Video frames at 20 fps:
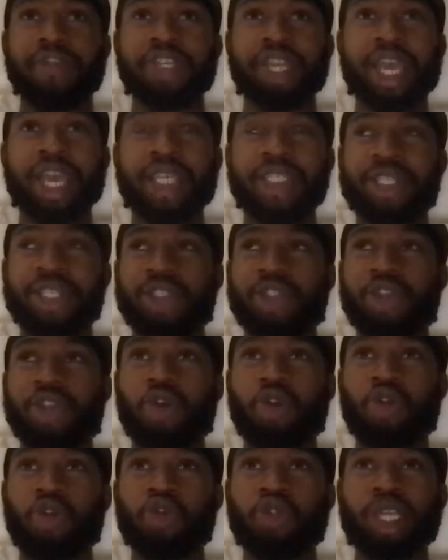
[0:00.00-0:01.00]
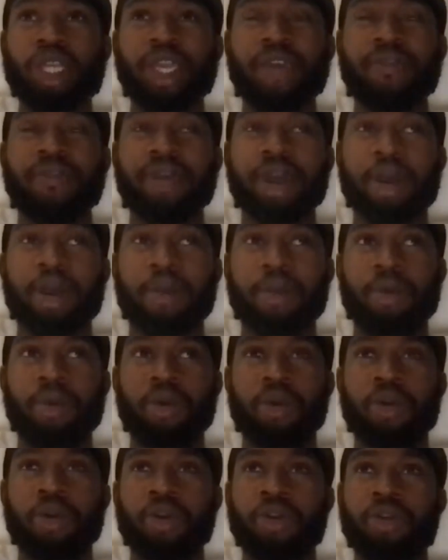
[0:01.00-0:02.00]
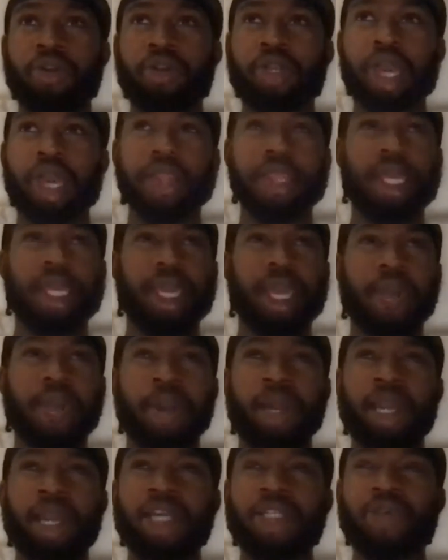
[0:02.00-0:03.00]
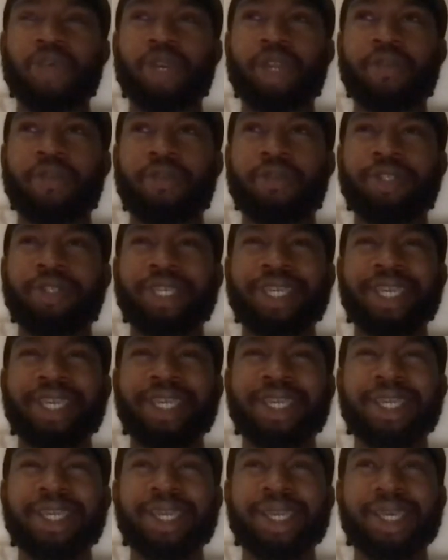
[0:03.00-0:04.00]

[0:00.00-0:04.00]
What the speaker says: she has a song called "Give Up" on. I think it came out like 2014.